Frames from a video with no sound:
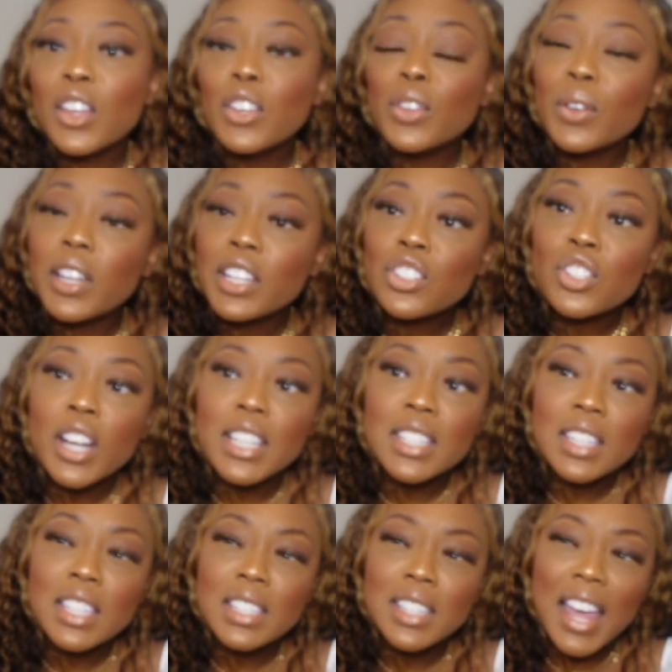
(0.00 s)
you can
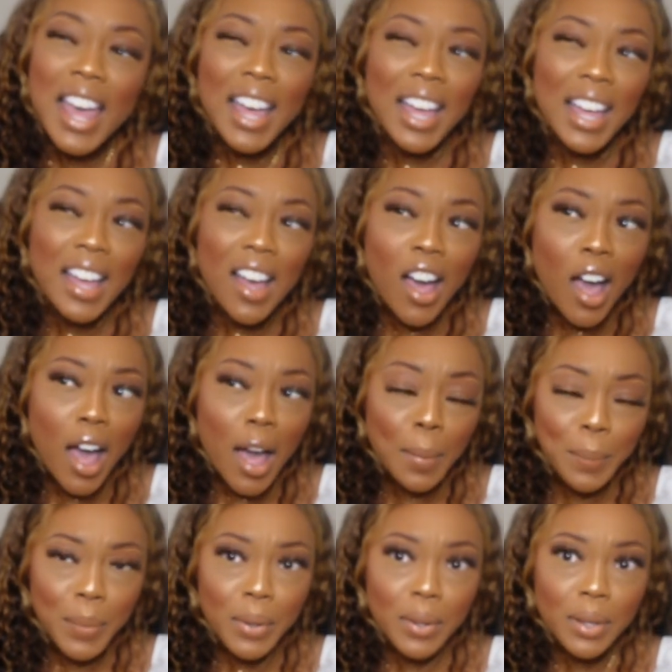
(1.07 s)
dress these
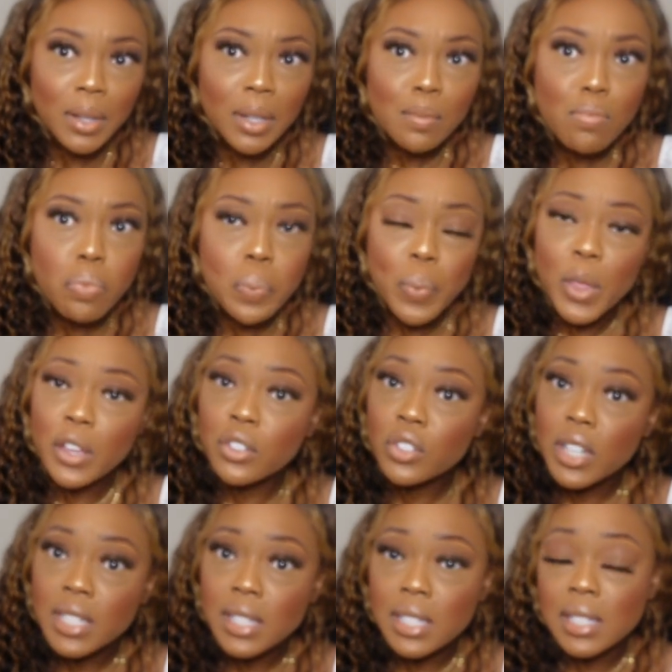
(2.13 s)
up, you can
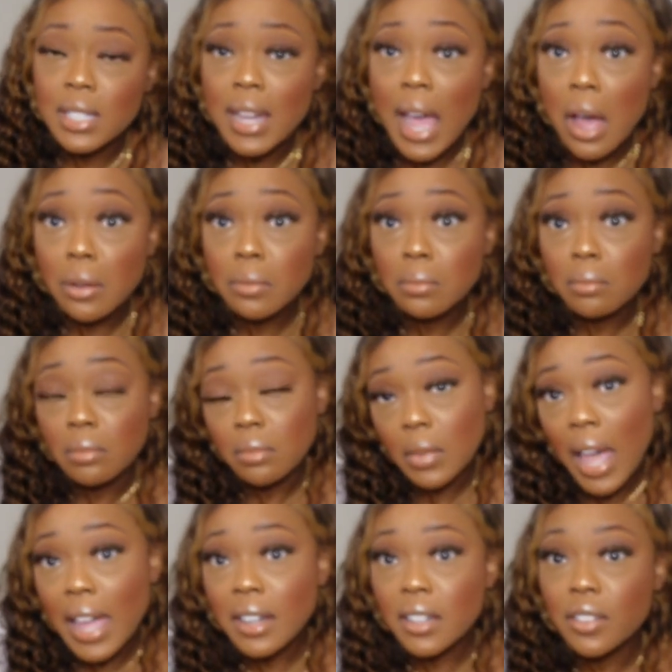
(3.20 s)
dress these down,
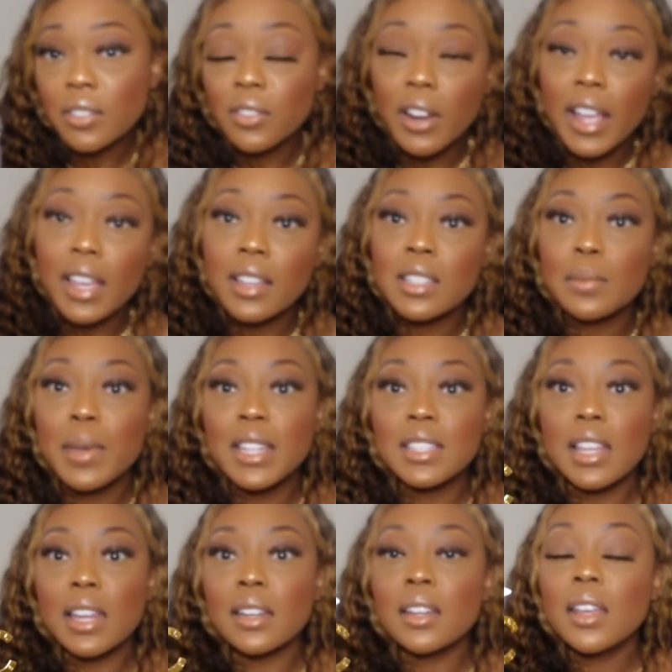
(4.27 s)
kind of, right? It
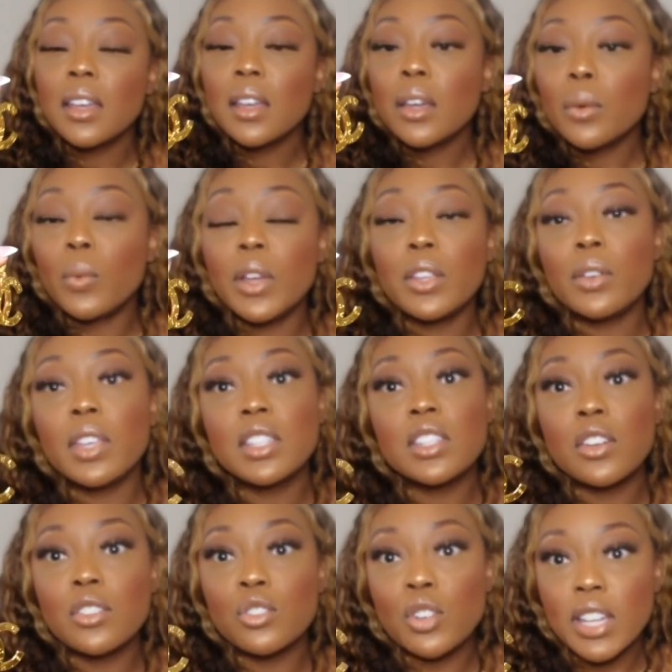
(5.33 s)
depends on what you
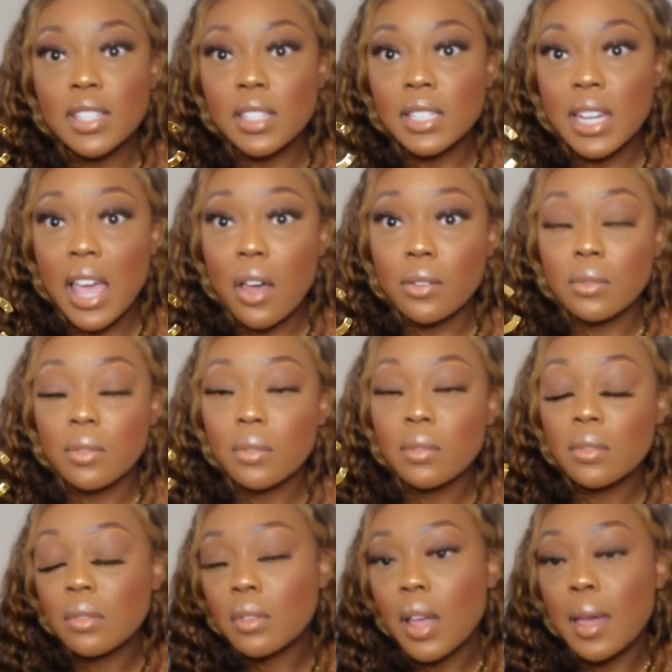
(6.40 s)
consider dressing down.
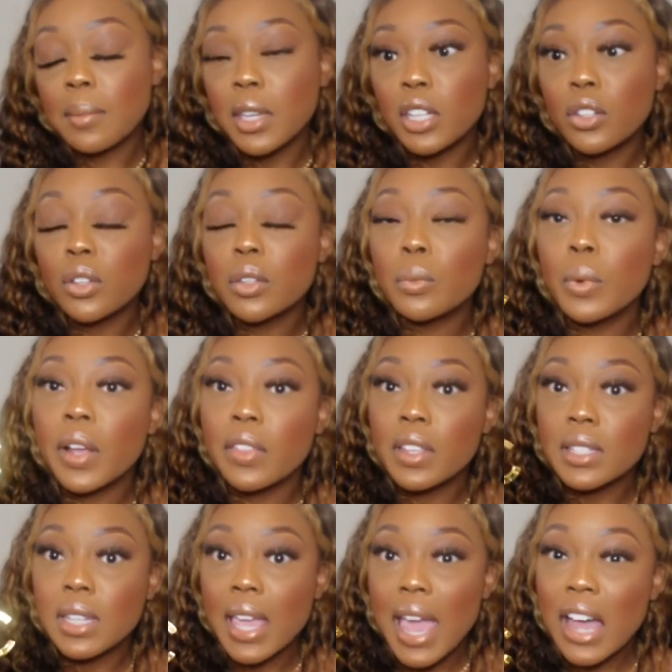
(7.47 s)
I mean, you can wear
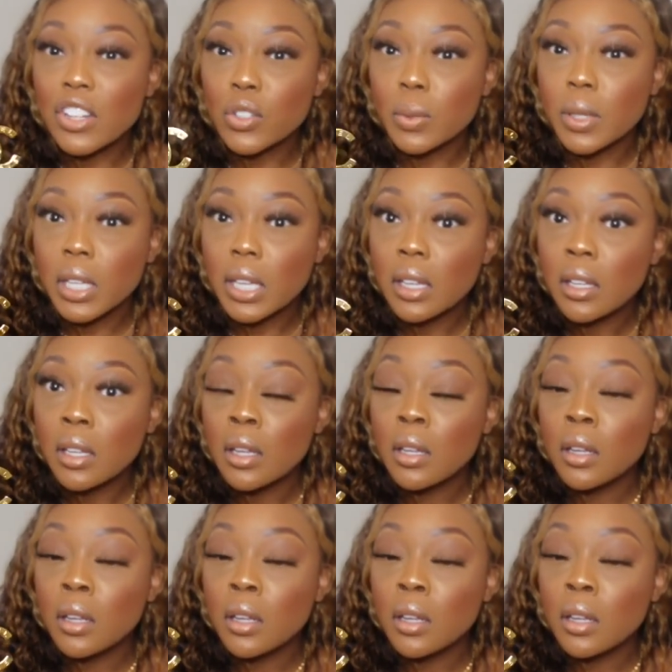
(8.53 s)
these casually,